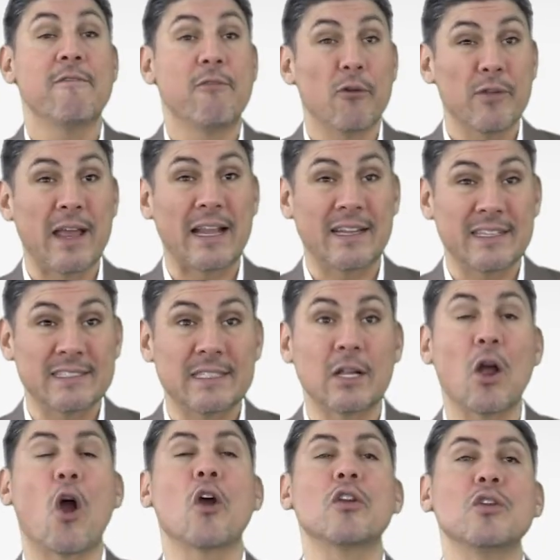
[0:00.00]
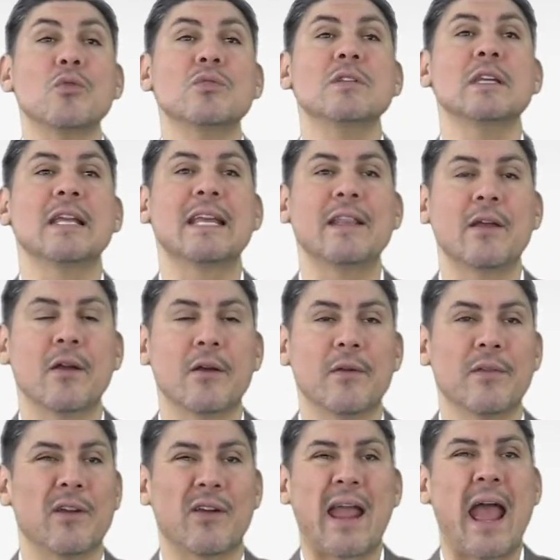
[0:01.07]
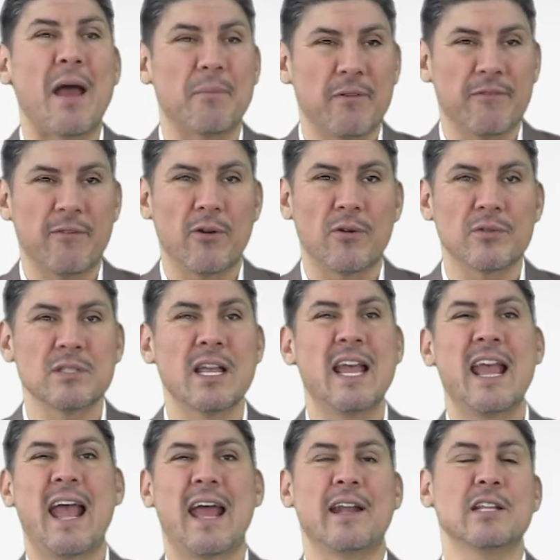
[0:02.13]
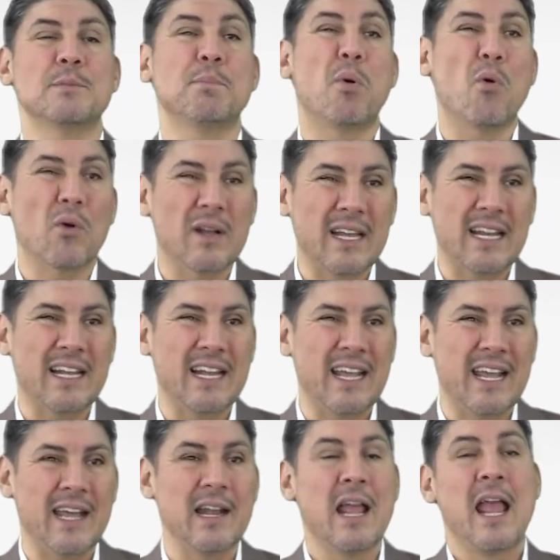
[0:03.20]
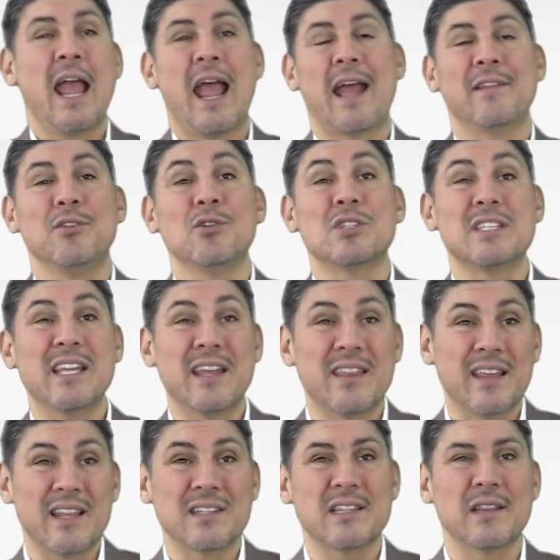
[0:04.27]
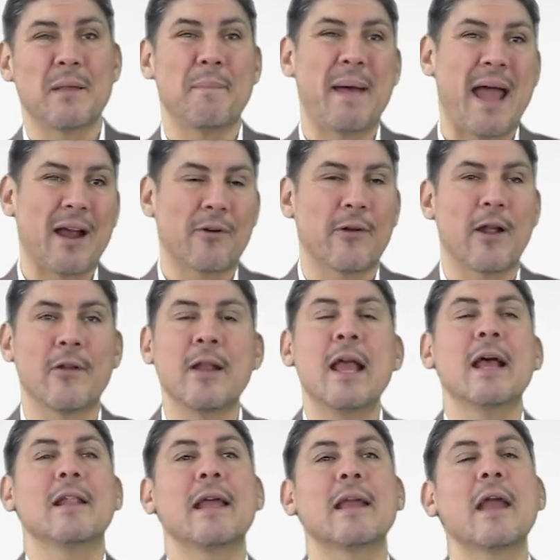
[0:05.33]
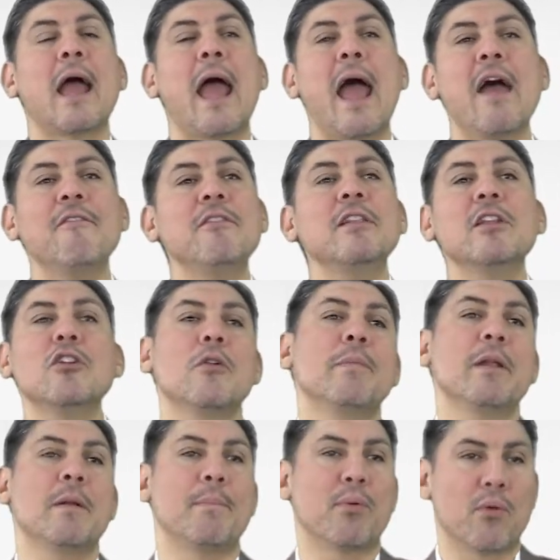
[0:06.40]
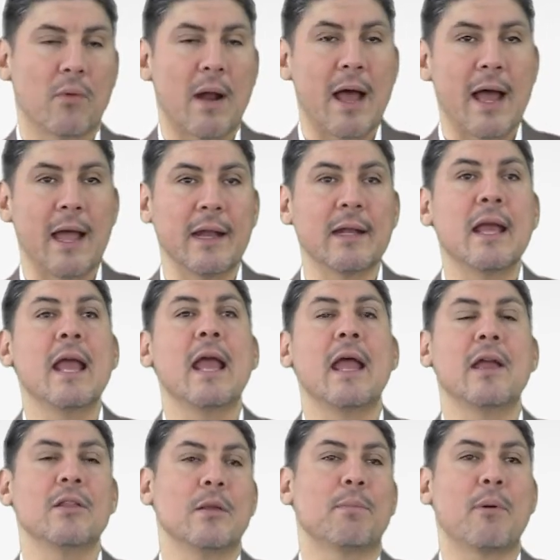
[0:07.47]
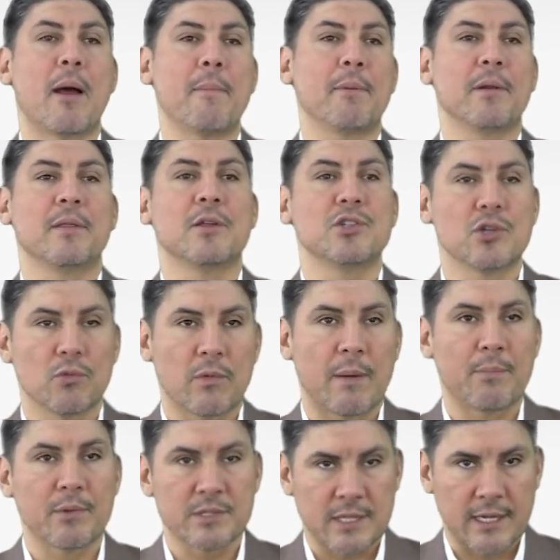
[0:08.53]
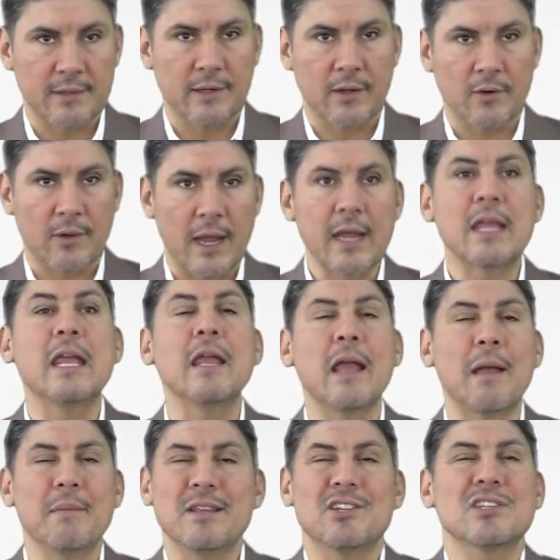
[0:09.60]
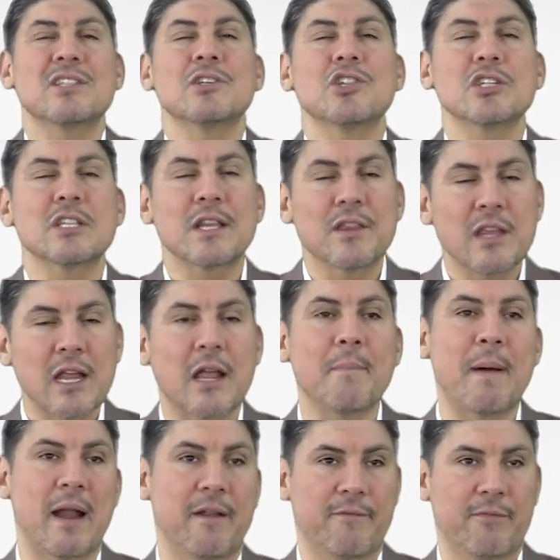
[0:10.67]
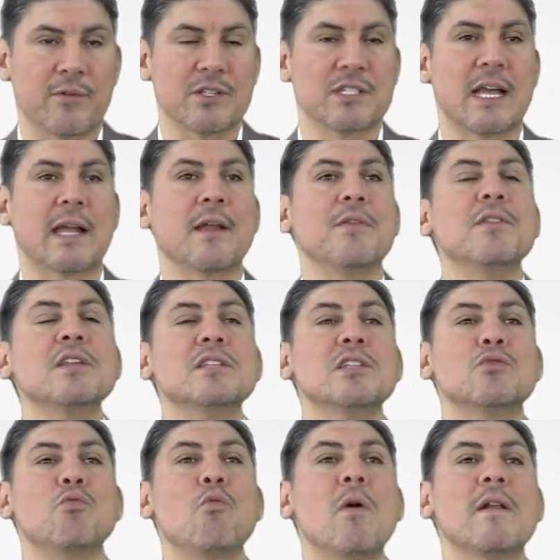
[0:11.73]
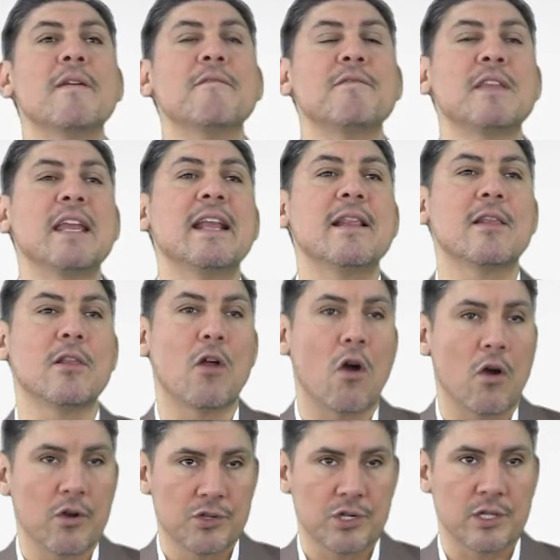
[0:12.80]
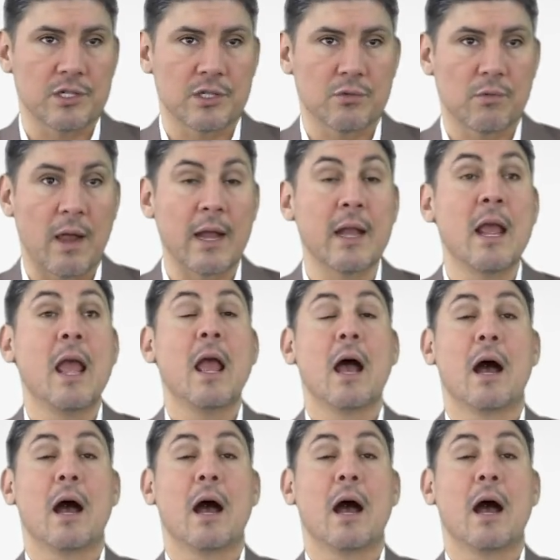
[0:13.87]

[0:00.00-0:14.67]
for that listing are using their camera phones, and it's poorly lit, and you see things in the background. Like, have a little bit of pride in the property that you're representing, okay? Just think about it for a second. This is one of the largest, right,